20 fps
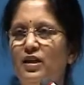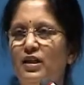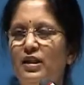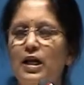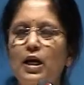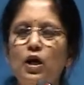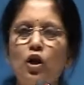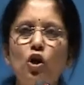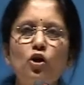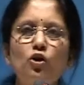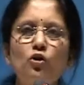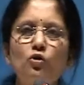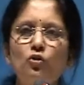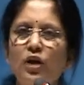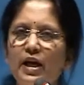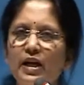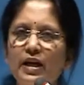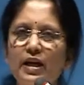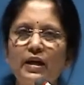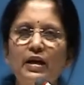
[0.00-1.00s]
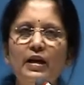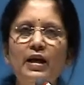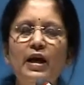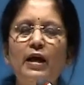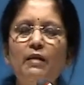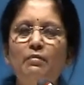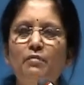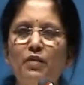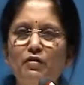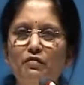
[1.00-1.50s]
They're not looking at
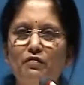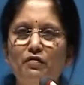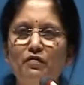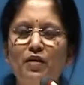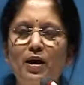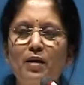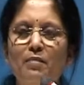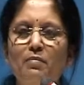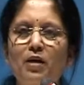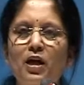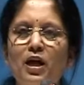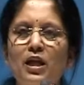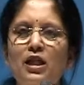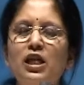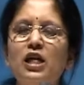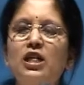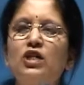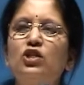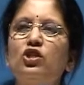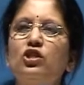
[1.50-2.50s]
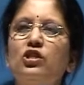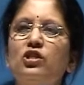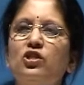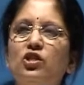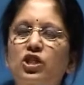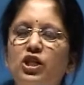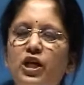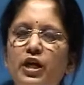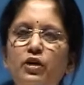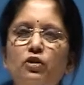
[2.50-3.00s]
name and fame. They're just
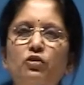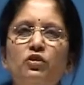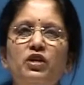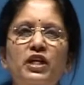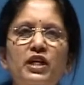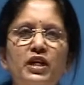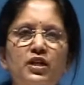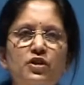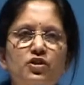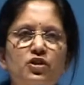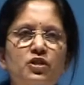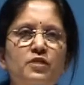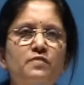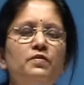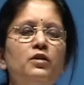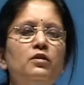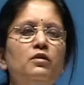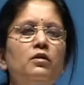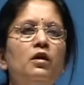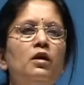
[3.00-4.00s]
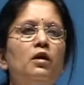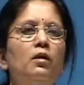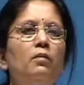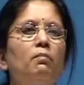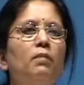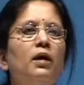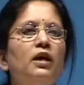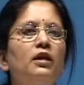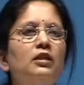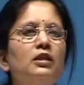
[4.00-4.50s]
genuinely driven
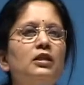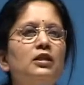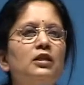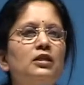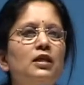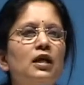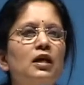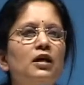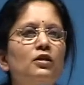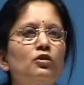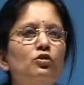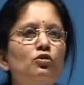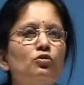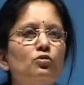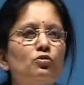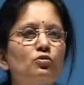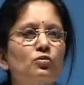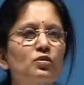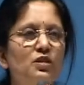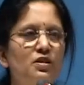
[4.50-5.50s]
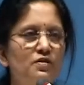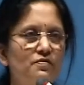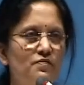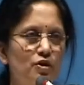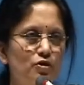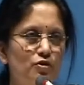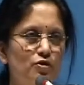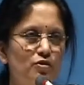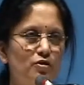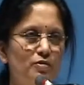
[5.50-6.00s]
by the desire to do
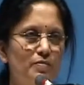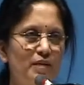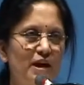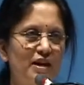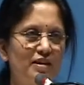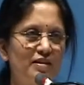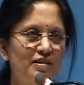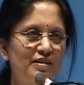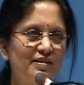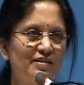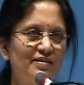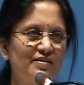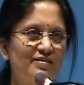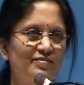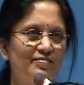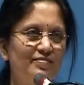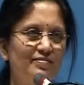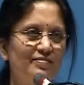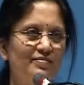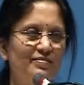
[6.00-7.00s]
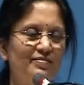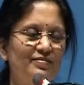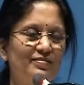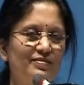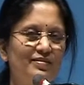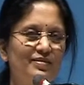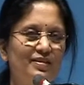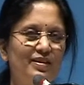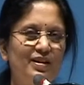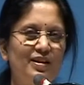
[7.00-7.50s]
service to humanity.
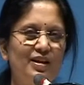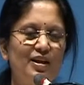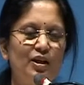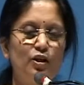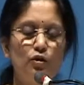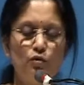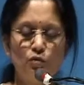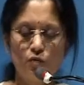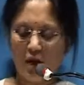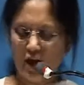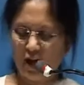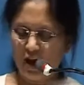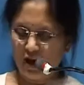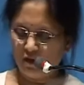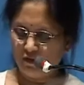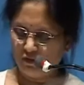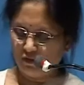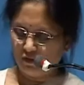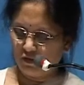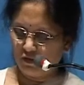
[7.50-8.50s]
You have